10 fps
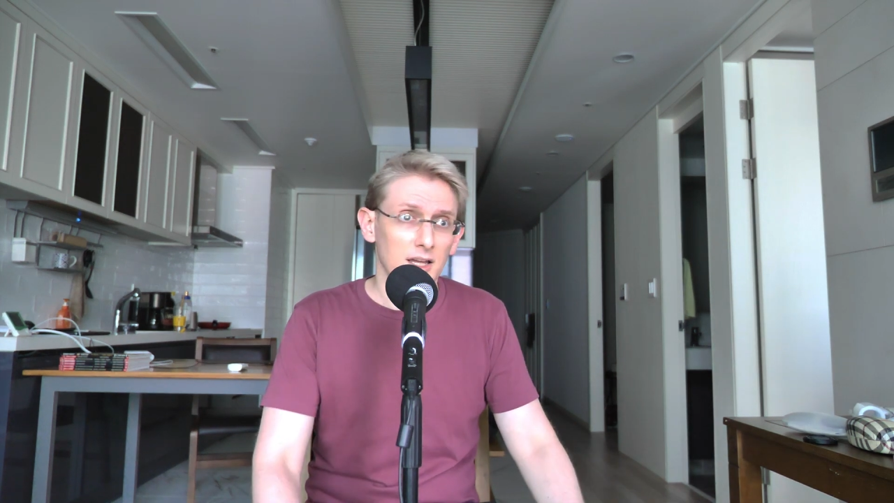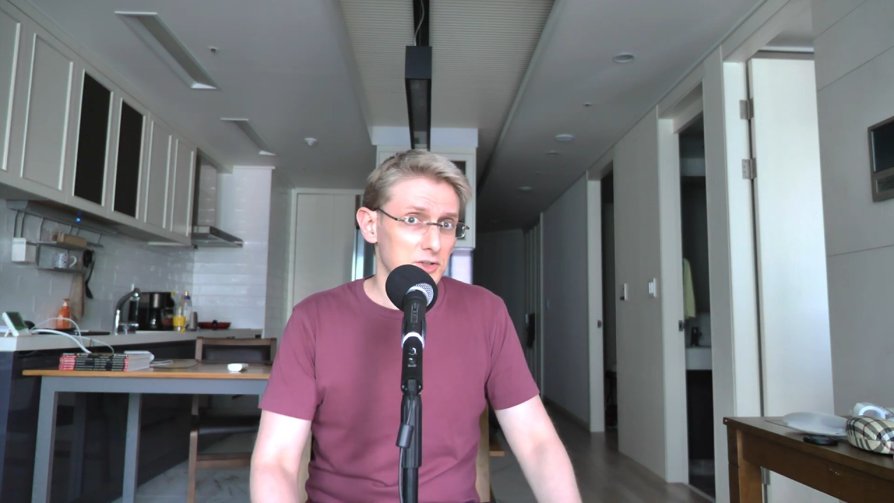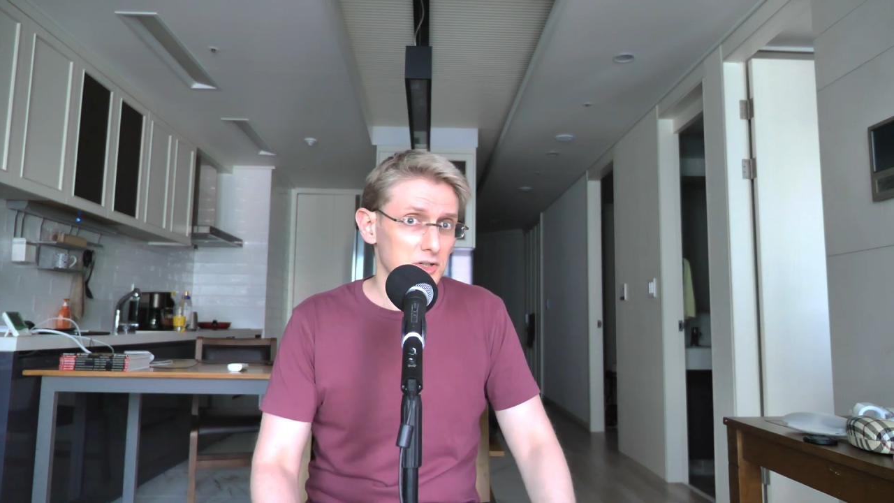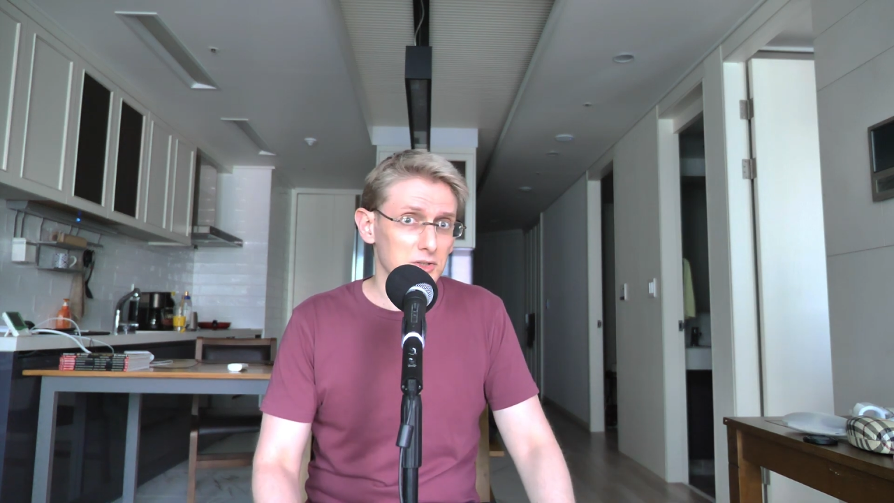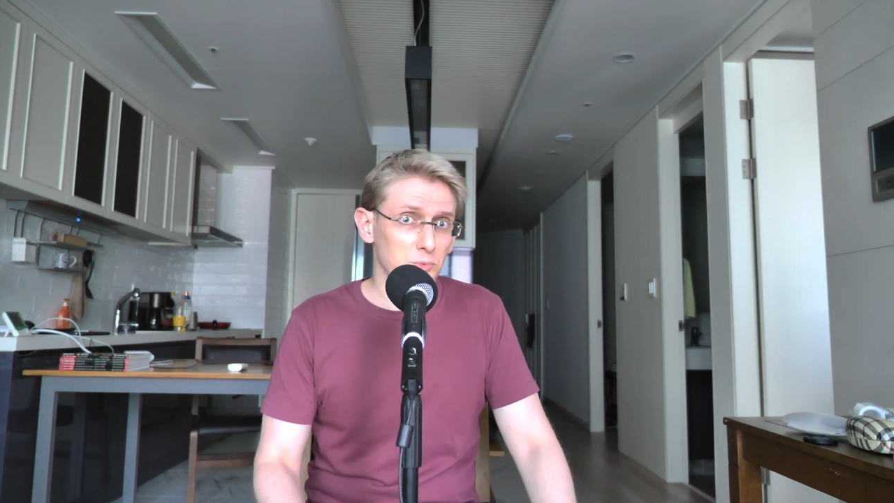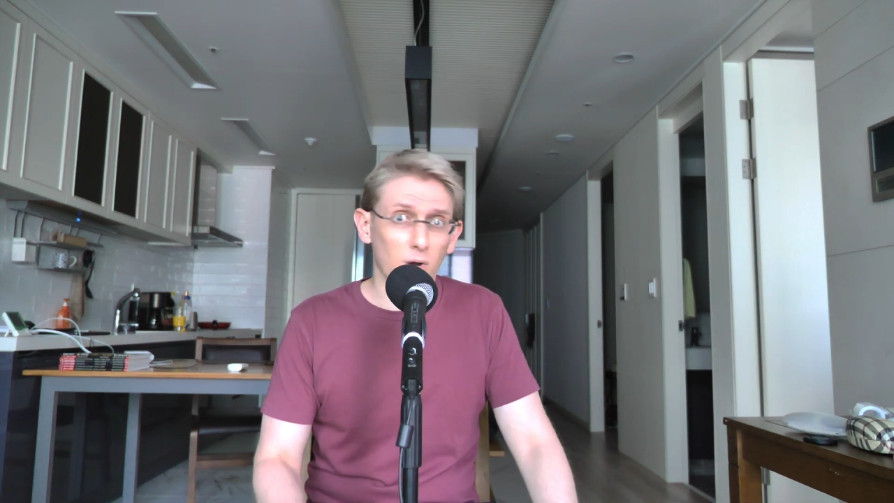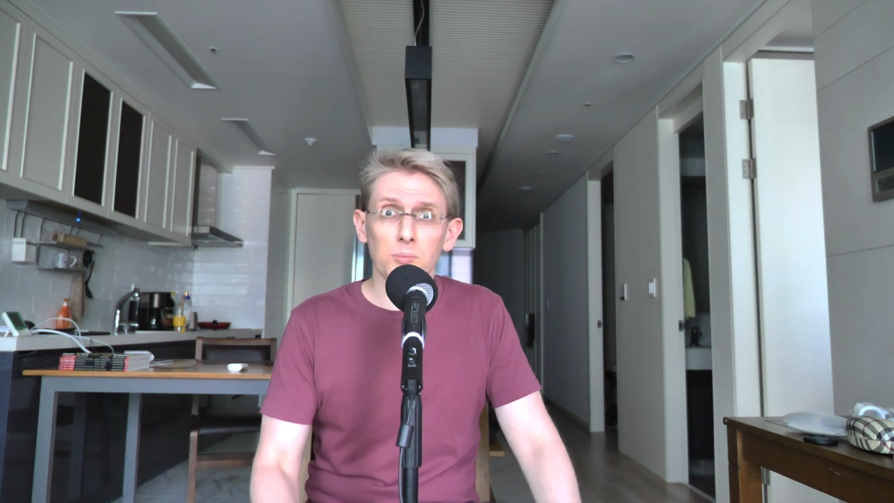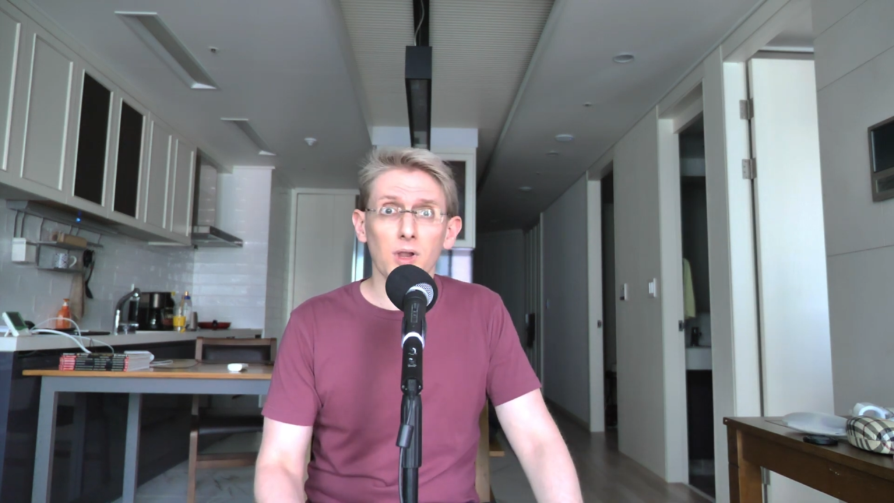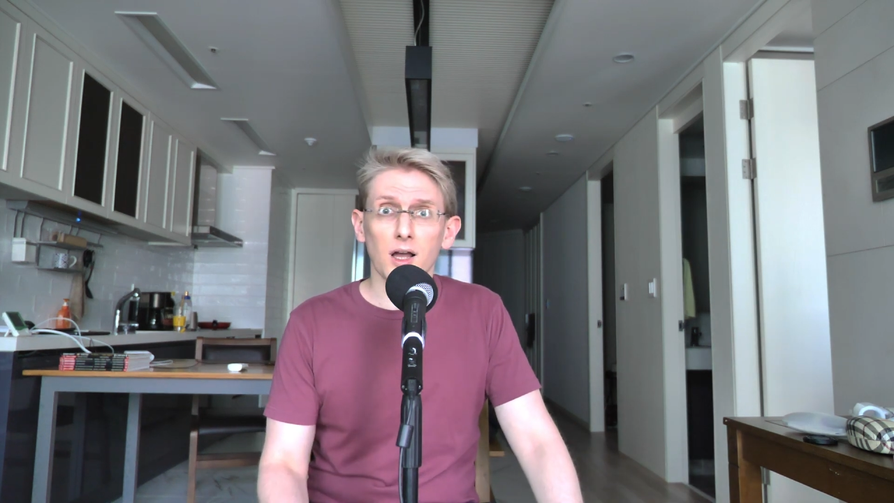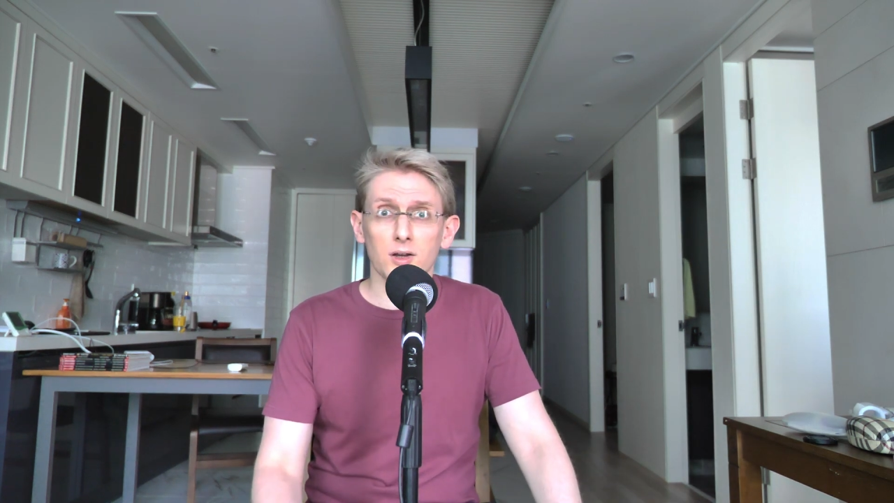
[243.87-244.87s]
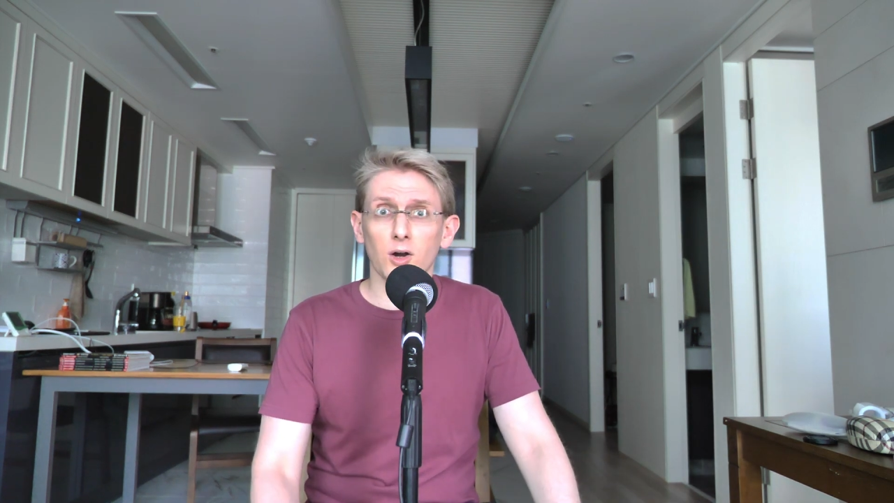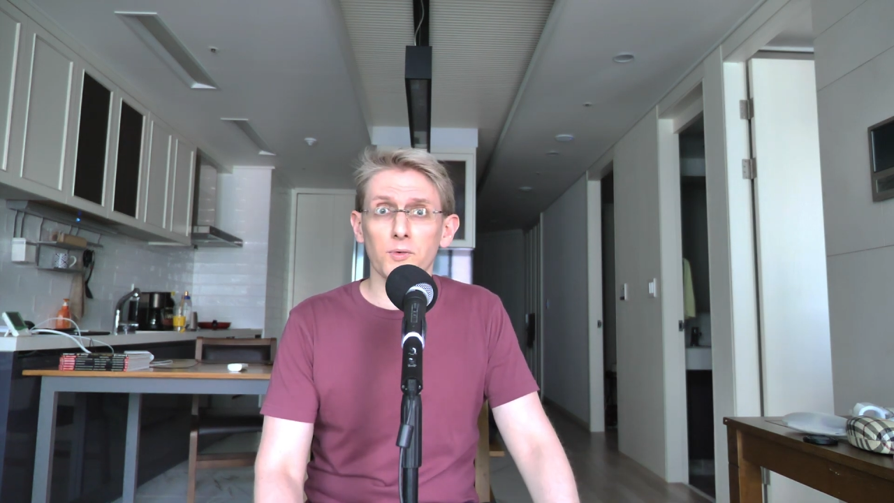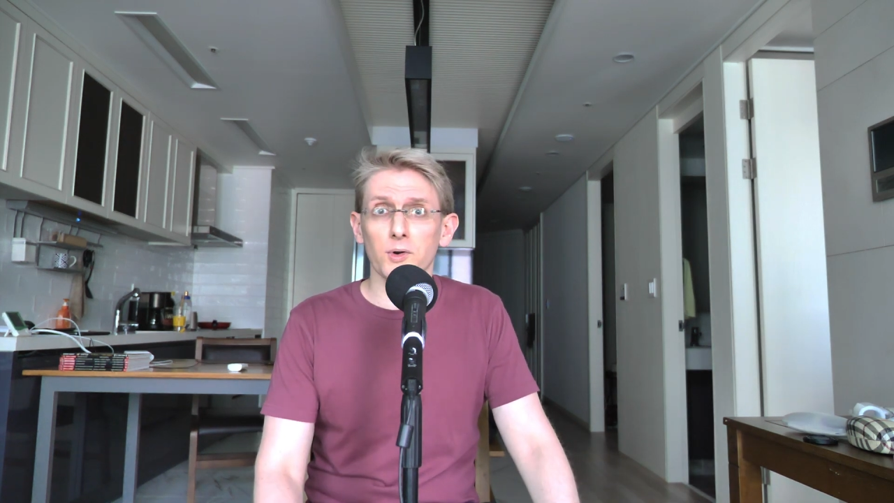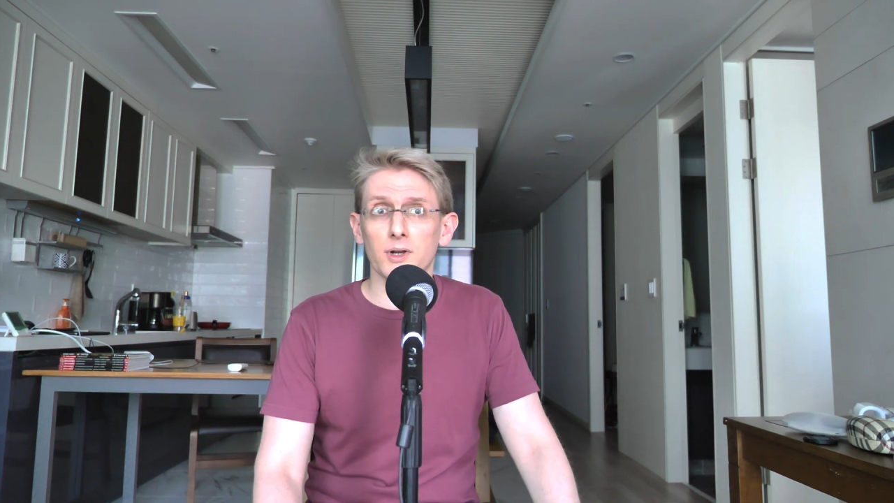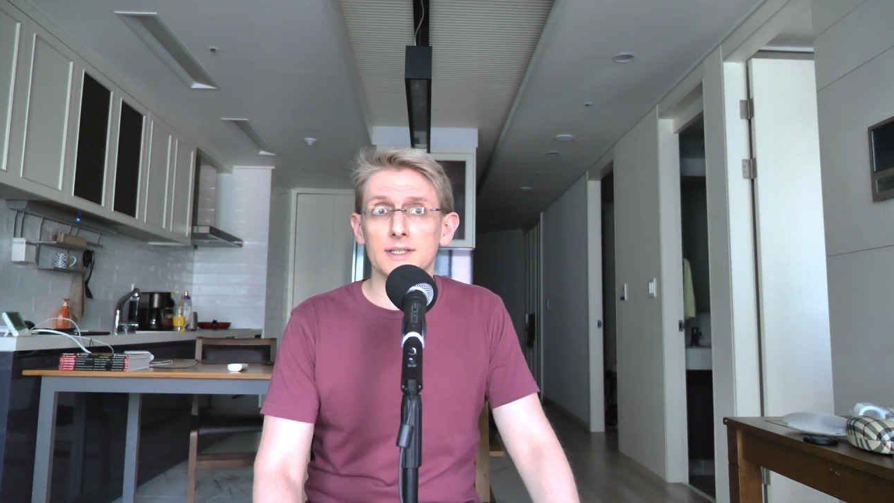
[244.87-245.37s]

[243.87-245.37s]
just 1 block over